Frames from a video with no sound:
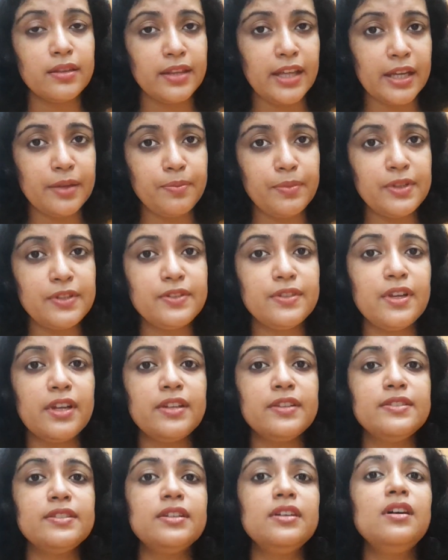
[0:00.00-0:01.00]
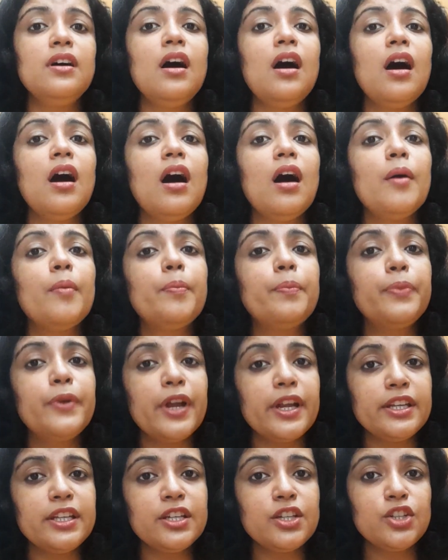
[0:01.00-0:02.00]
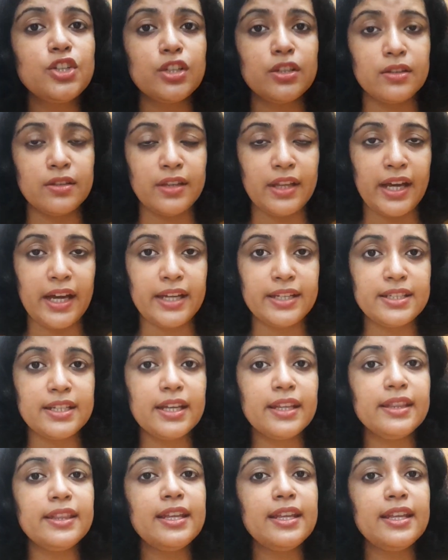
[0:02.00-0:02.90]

that means there is a prediction that